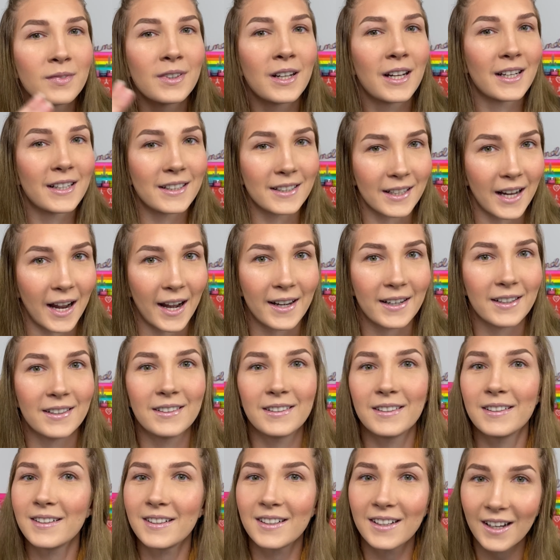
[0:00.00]

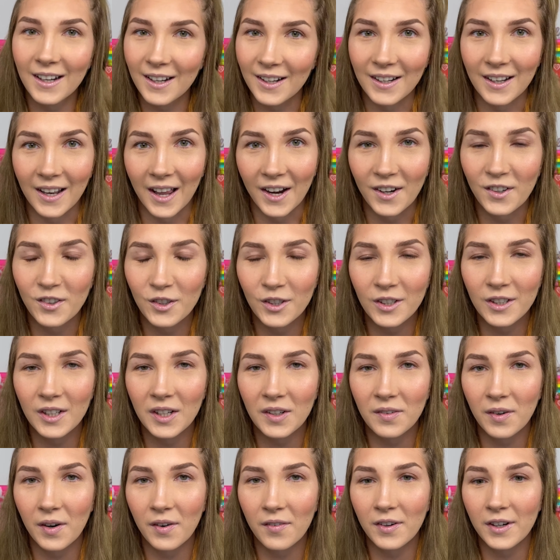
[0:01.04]
nice collections
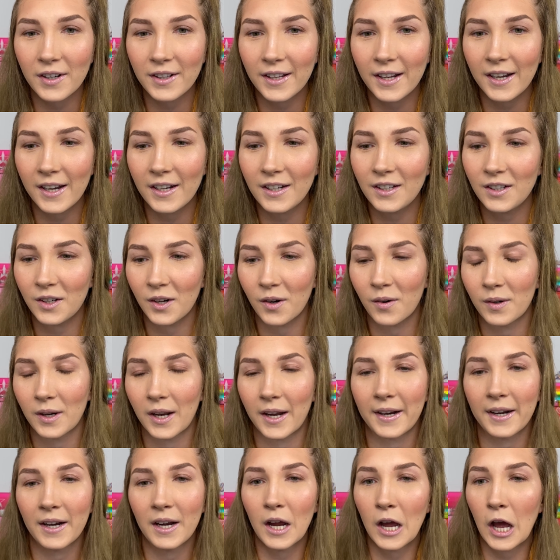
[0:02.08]
of everything, you know,
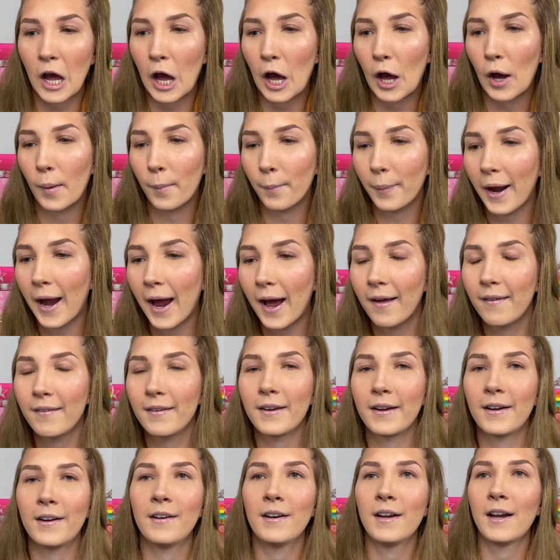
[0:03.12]
like a
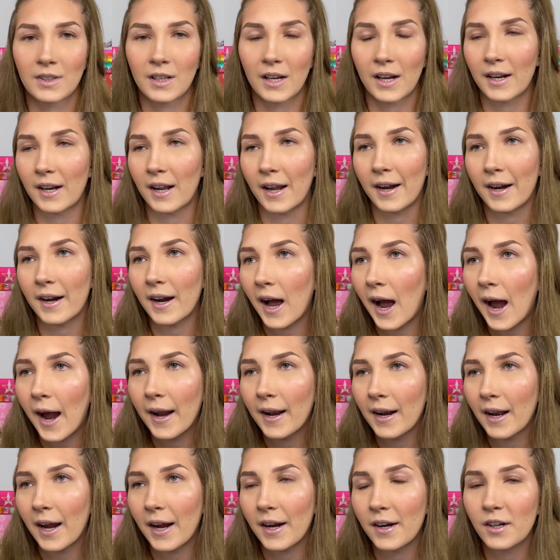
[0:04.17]
palette and like
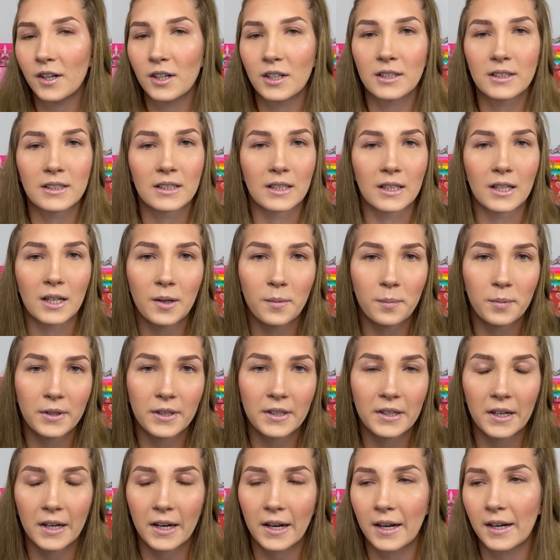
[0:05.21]
highlighters and
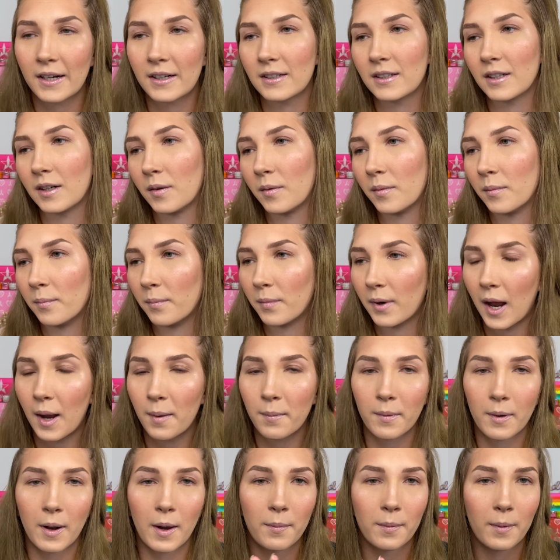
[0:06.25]
lipsticks and blah
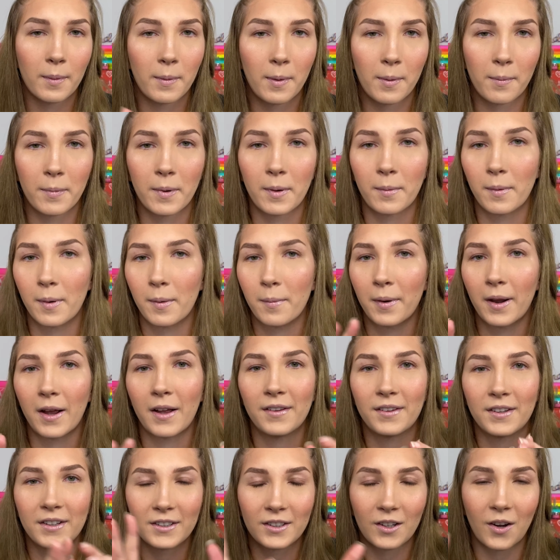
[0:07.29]
blah blah blah blah blah blah.
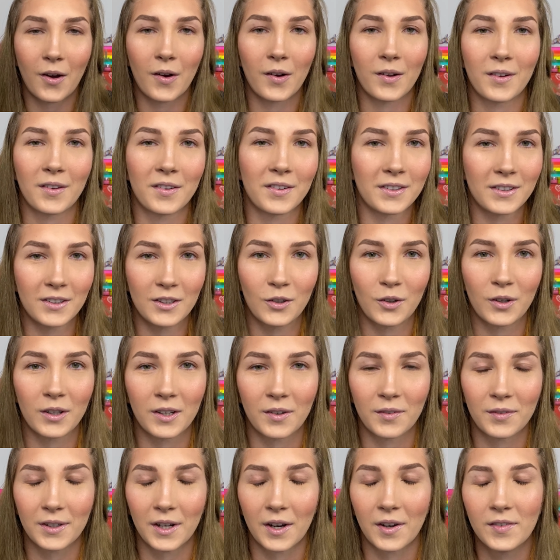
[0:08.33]
There's all sorts
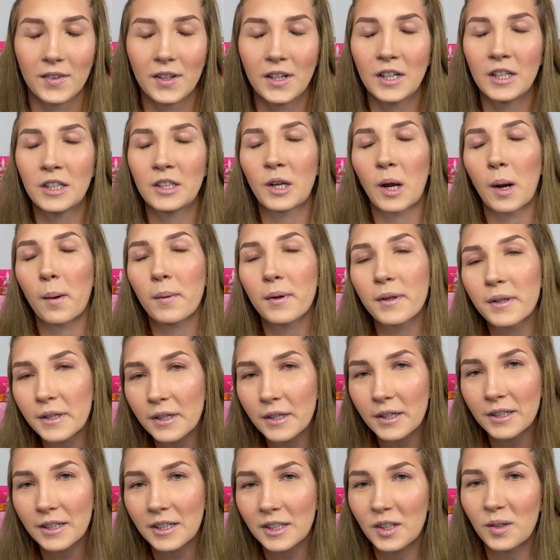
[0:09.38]
of stuff. So I'm a
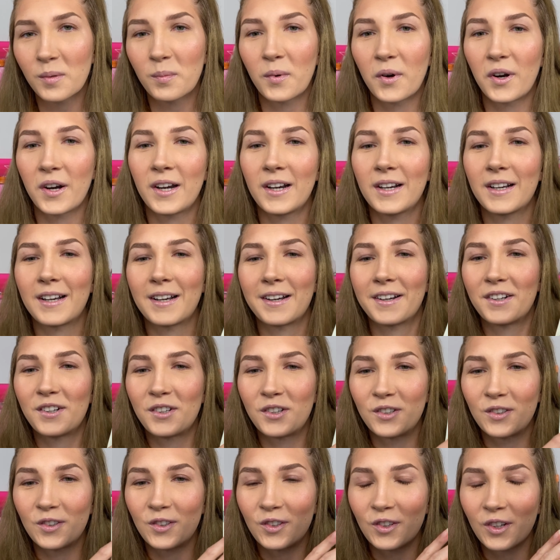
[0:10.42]
little disappointed that it's
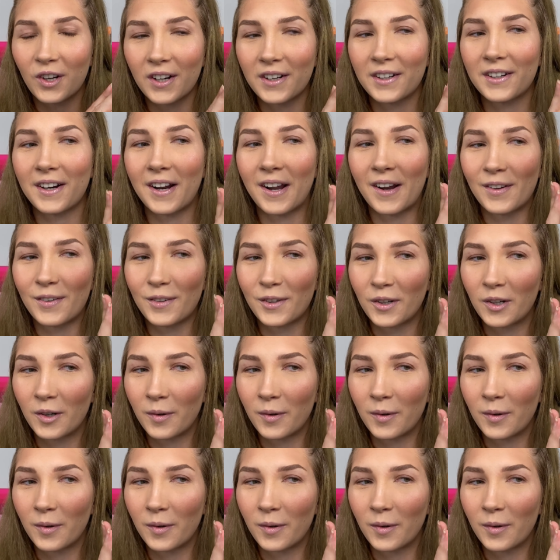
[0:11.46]
just a little